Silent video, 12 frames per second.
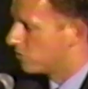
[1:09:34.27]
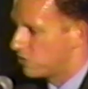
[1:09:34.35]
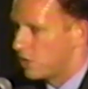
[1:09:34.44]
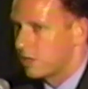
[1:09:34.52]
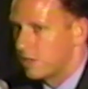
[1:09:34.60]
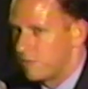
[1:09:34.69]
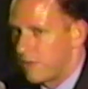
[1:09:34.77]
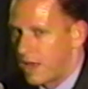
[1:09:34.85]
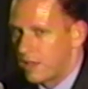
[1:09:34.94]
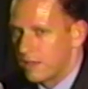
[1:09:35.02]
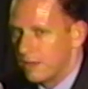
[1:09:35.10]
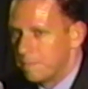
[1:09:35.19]
Silicon
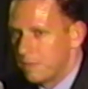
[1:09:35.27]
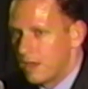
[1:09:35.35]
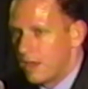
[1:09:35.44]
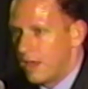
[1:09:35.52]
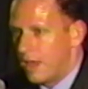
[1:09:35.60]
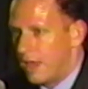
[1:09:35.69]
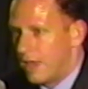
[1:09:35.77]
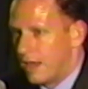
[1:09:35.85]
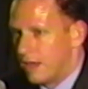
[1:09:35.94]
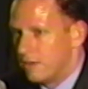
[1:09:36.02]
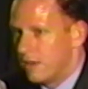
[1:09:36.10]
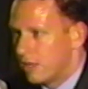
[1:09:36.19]
Valley,
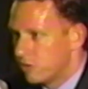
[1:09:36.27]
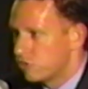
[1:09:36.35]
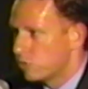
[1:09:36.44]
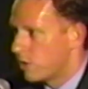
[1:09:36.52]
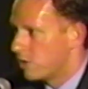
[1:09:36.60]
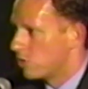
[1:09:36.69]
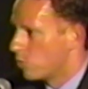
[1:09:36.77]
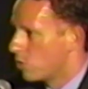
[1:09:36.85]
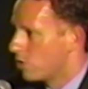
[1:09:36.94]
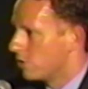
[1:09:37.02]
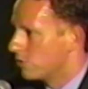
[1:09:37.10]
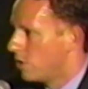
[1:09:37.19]
And elsewhere in the
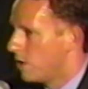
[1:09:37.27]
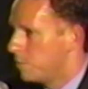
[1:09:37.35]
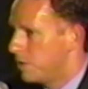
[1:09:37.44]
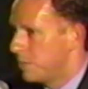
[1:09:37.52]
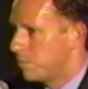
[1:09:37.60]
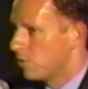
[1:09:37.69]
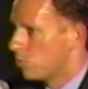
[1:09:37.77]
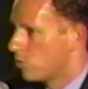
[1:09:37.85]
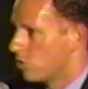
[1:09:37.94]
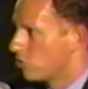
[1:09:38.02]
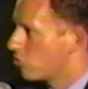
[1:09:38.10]
world, people were